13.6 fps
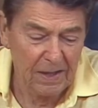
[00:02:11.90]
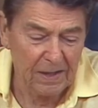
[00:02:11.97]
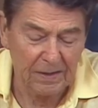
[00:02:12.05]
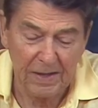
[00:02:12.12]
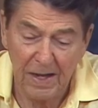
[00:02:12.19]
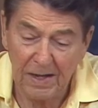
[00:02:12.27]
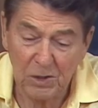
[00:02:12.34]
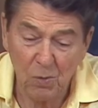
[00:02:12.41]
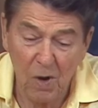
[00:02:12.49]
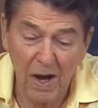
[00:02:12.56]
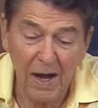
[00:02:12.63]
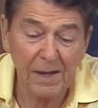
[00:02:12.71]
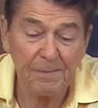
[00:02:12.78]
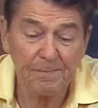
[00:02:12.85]
And that is
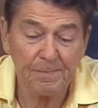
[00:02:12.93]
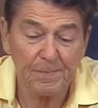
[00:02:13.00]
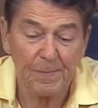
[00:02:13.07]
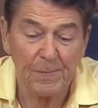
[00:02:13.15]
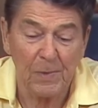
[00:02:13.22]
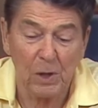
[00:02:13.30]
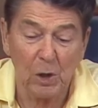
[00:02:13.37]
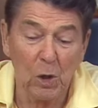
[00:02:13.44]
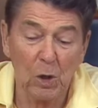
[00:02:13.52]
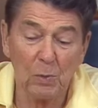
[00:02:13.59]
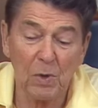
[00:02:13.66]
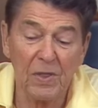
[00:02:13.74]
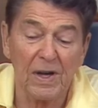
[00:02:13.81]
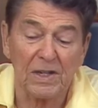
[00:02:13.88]
why,
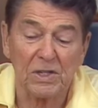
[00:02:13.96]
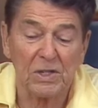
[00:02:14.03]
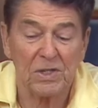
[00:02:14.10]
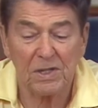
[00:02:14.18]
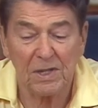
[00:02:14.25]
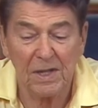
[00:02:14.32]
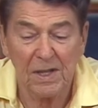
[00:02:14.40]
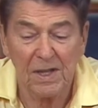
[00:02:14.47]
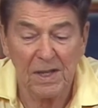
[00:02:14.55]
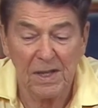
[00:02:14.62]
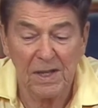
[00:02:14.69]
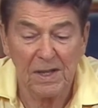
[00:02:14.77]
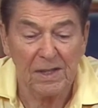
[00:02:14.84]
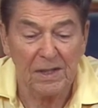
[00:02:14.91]
along with us,
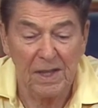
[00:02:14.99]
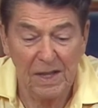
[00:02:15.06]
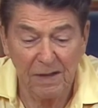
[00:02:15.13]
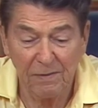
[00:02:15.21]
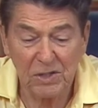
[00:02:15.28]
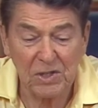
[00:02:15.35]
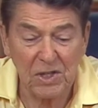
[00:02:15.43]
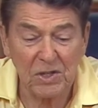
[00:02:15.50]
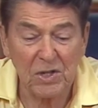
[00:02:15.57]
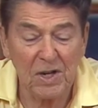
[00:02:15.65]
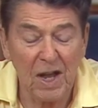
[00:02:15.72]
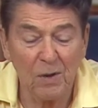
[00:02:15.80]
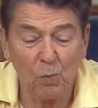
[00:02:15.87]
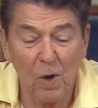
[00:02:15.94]
they have
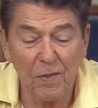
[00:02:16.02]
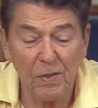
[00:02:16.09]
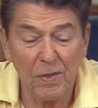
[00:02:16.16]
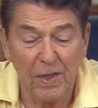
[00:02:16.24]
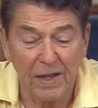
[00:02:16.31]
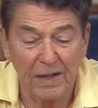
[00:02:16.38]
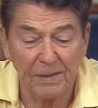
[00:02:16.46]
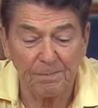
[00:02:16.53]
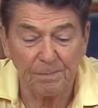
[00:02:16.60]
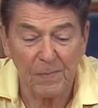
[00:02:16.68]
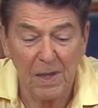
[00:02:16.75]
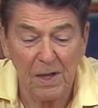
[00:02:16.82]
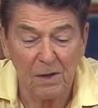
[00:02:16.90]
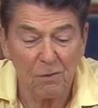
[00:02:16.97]
insisted on one thing:
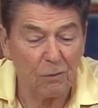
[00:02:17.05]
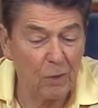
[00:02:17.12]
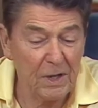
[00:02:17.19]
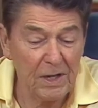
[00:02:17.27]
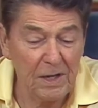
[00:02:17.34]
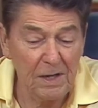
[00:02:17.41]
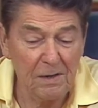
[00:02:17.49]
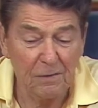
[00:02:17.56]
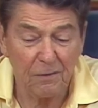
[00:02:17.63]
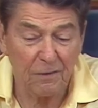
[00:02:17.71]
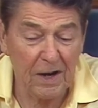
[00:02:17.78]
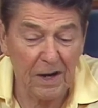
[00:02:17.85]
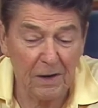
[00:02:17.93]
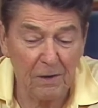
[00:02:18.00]
free,
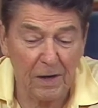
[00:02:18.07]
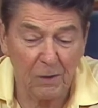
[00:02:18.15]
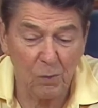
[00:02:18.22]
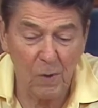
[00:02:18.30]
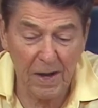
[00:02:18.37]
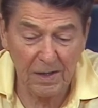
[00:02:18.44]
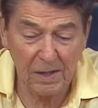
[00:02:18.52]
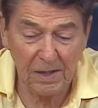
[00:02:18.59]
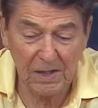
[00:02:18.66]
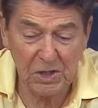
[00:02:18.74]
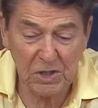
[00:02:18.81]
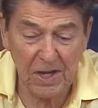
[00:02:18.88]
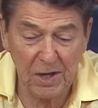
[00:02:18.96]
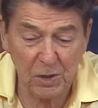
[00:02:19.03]
fair, and regularly
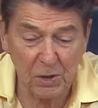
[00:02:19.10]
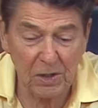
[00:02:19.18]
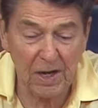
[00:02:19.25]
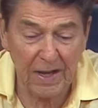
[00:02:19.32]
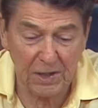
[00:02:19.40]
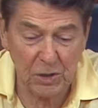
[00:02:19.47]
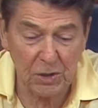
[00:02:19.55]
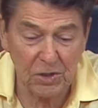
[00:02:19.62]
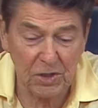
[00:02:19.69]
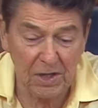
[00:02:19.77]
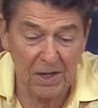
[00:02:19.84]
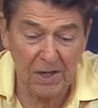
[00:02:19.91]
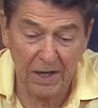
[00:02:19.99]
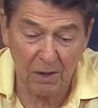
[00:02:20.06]
scheduled elections
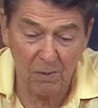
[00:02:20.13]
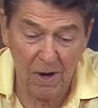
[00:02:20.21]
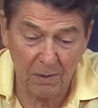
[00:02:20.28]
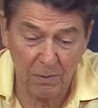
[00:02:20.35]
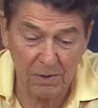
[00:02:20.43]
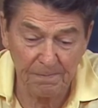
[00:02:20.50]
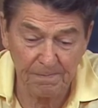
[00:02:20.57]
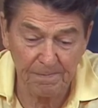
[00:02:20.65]
in Nicaragua,